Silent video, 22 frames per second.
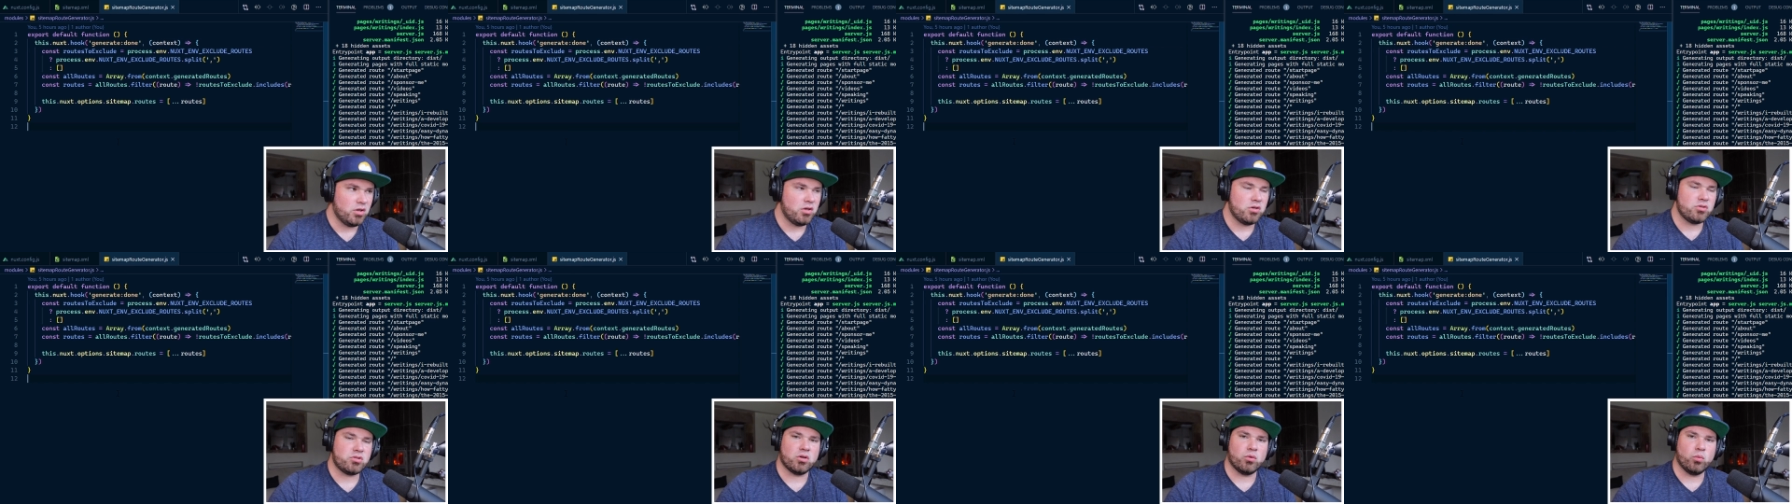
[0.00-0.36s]

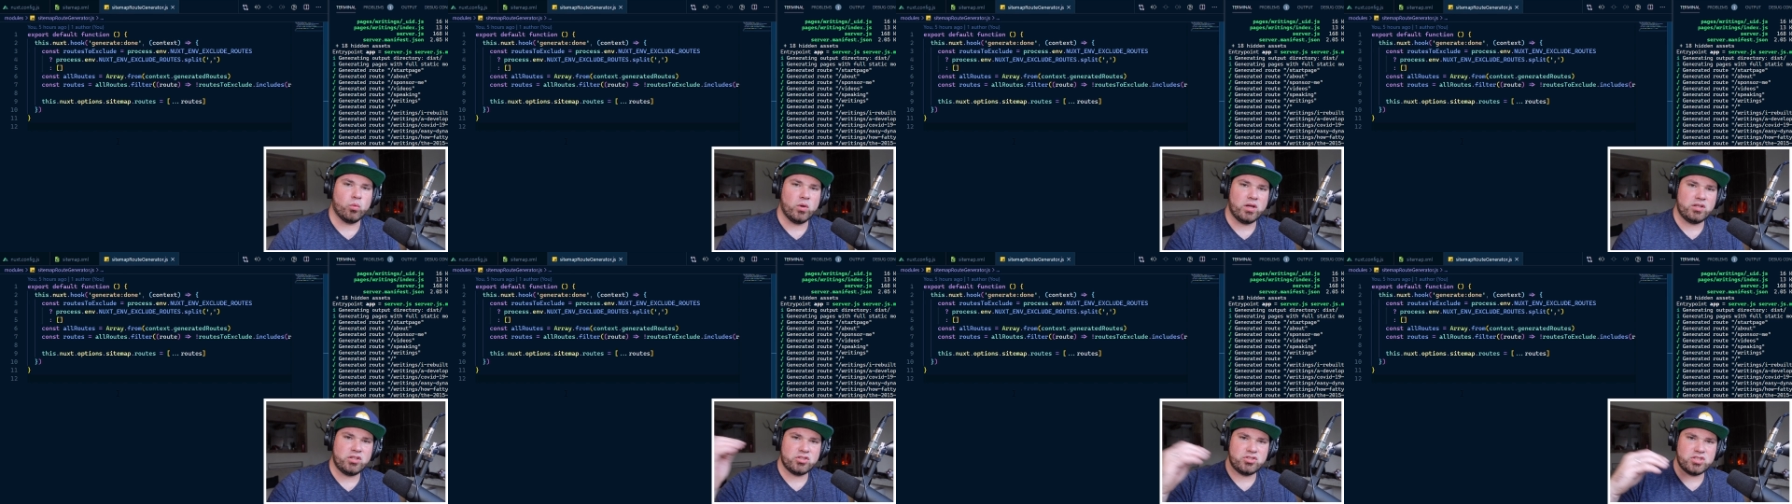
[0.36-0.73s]
So
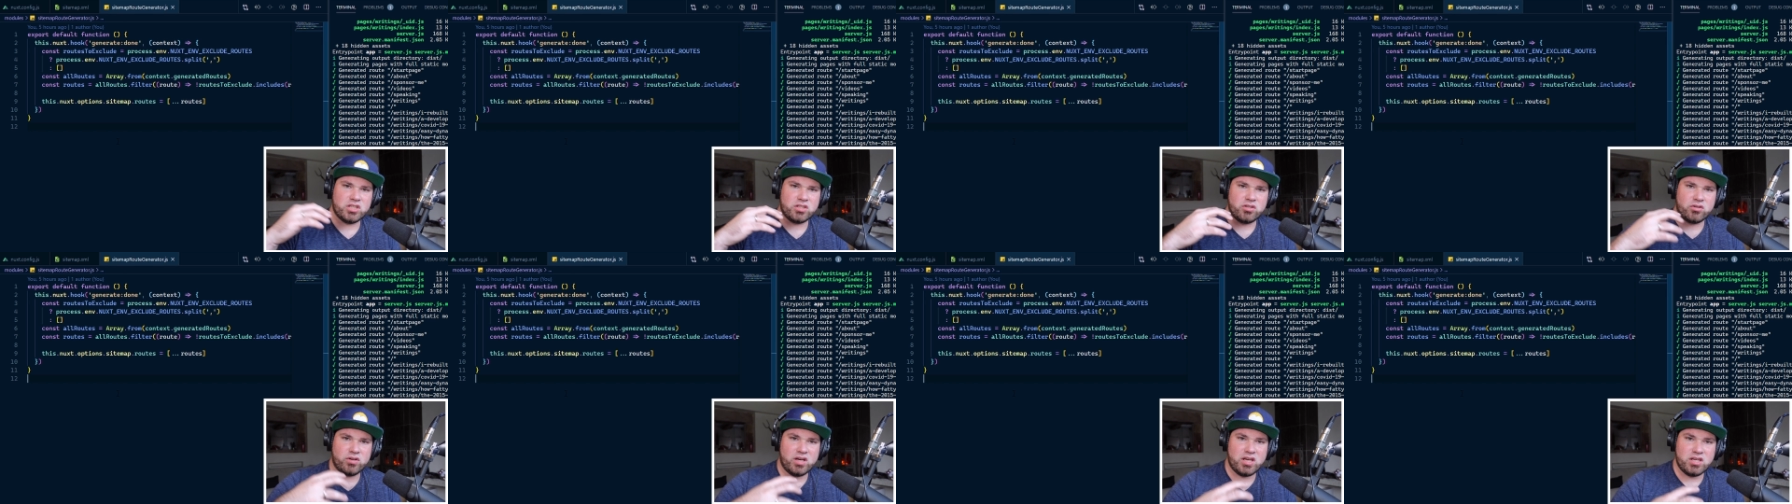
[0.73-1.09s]
when the
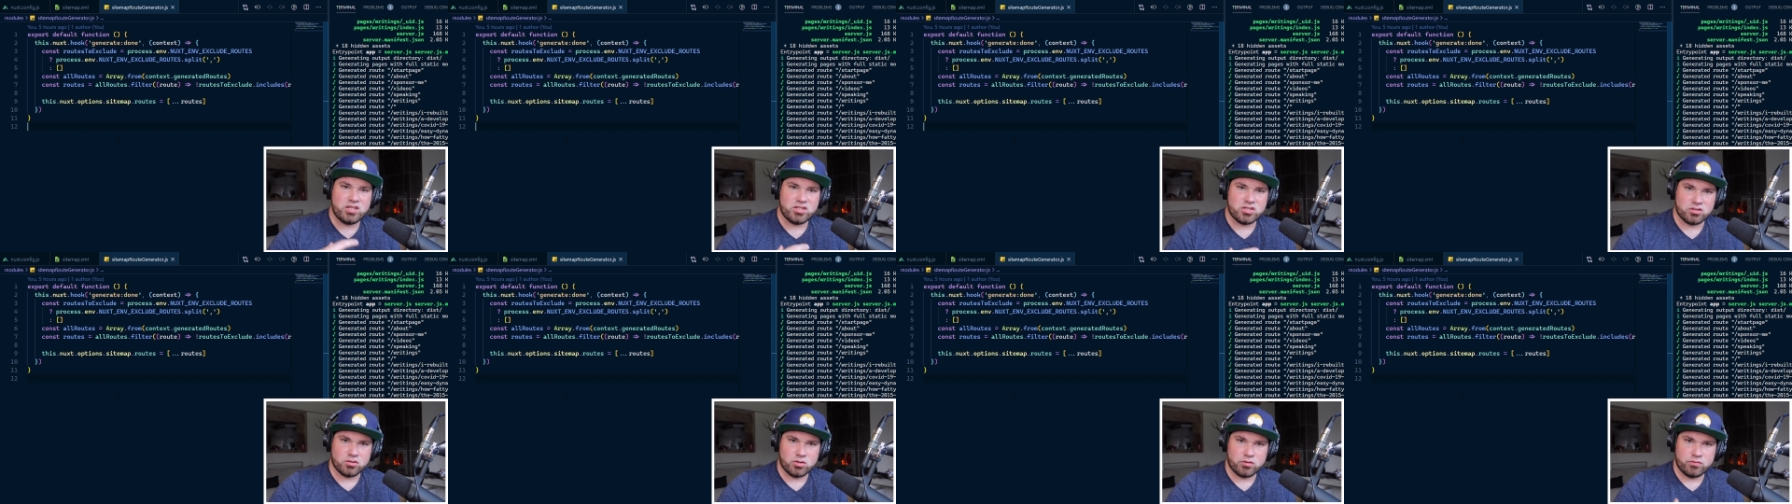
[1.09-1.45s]

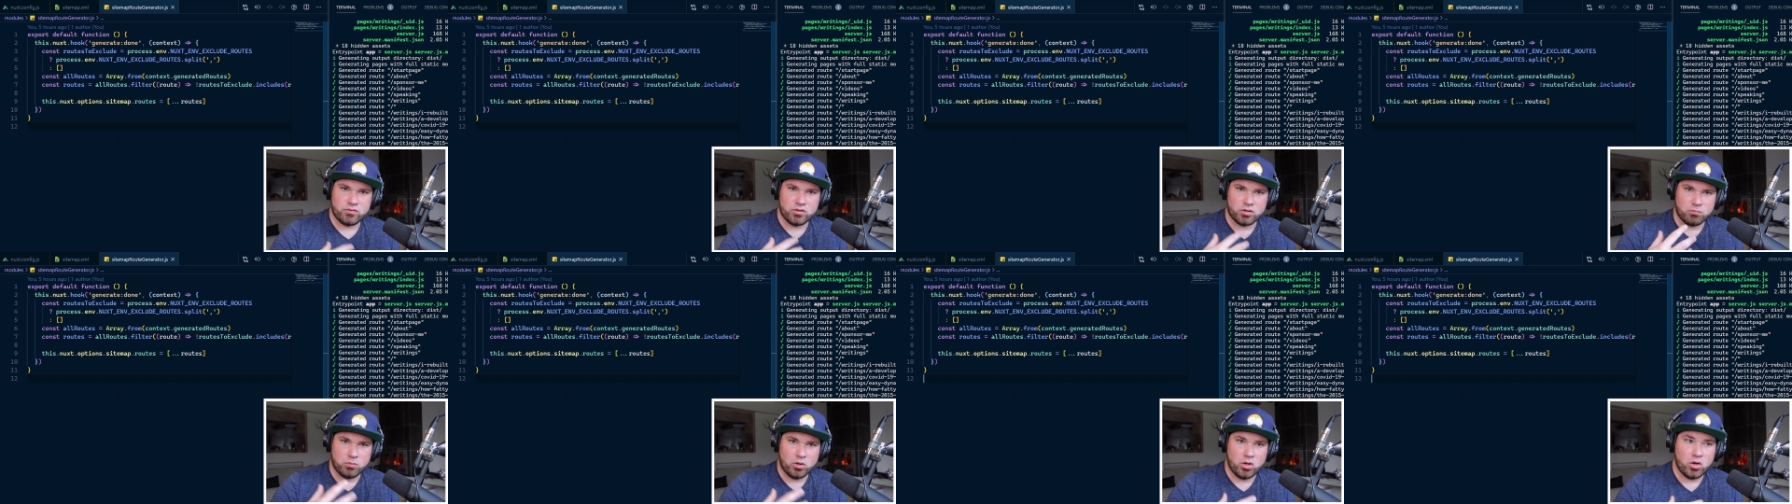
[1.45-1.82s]
generation of
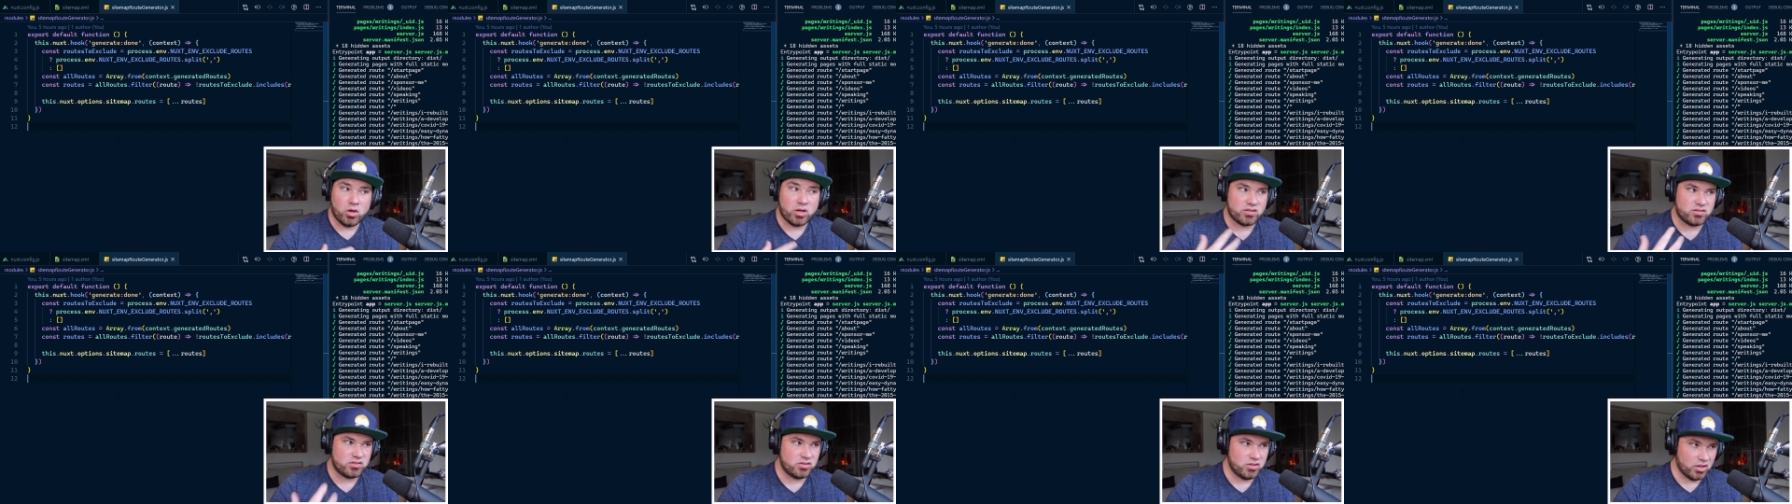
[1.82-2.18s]
your
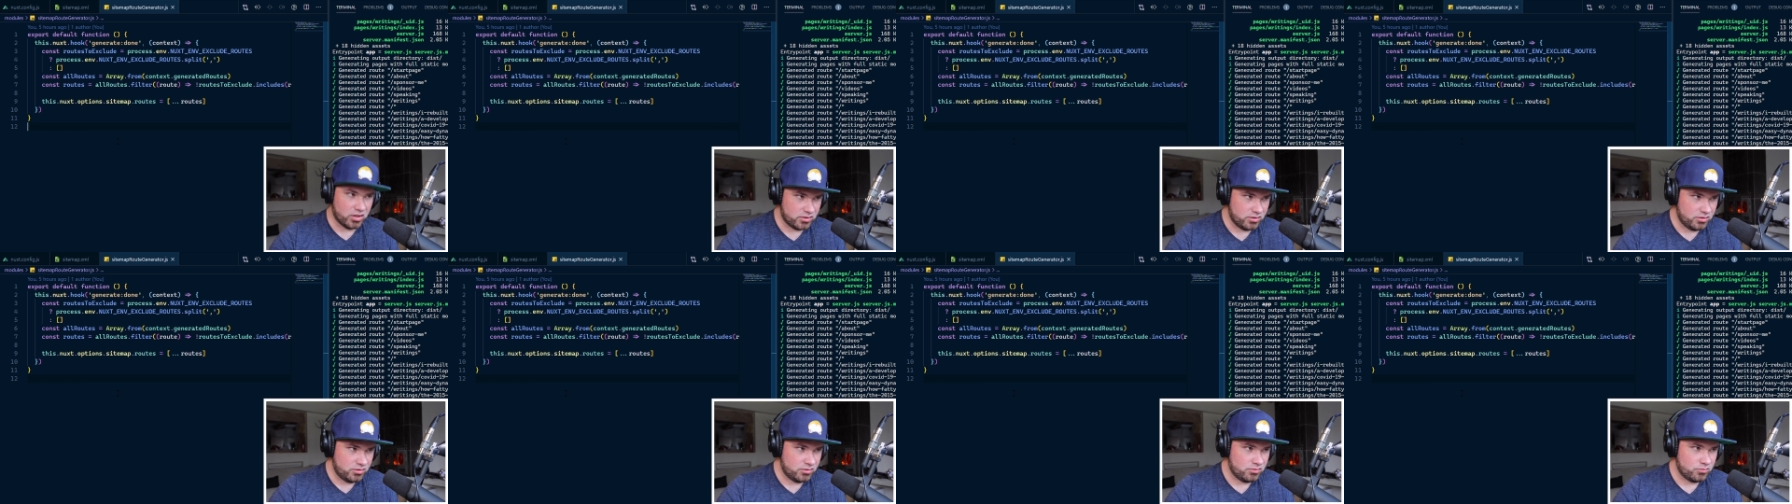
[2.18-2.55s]
blog is
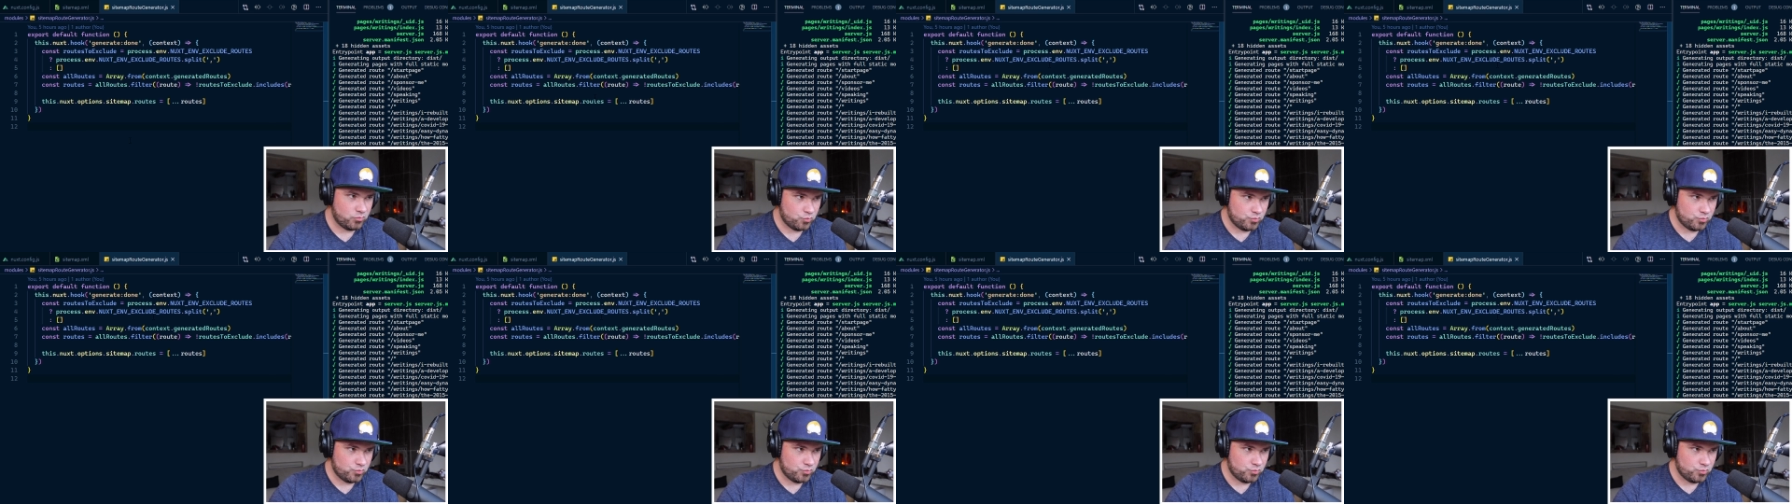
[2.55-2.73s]
done,